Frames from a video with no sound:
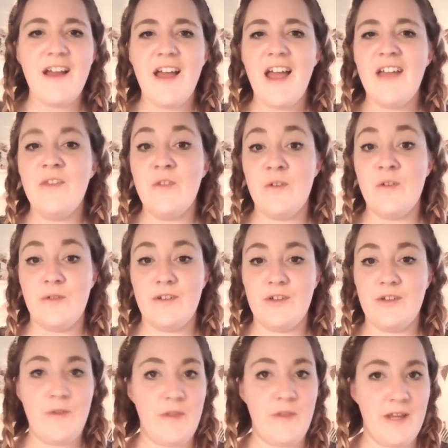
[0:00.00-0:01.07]
and those
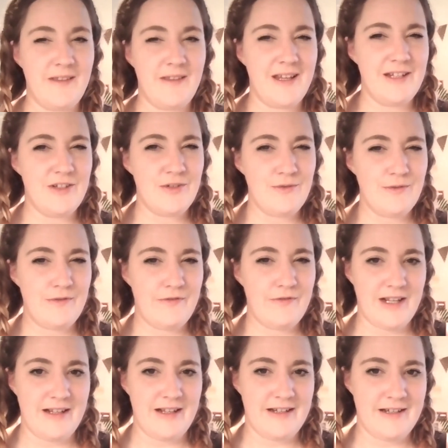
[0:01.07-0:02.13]
who think they don't
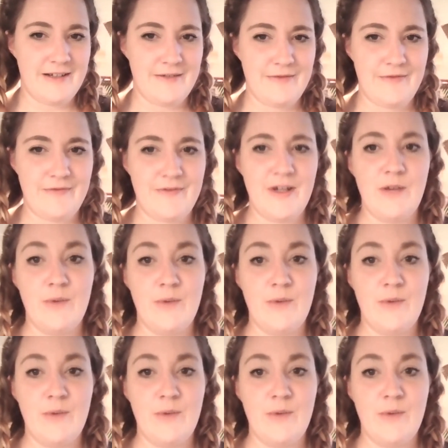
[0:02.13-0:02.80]
feel enough.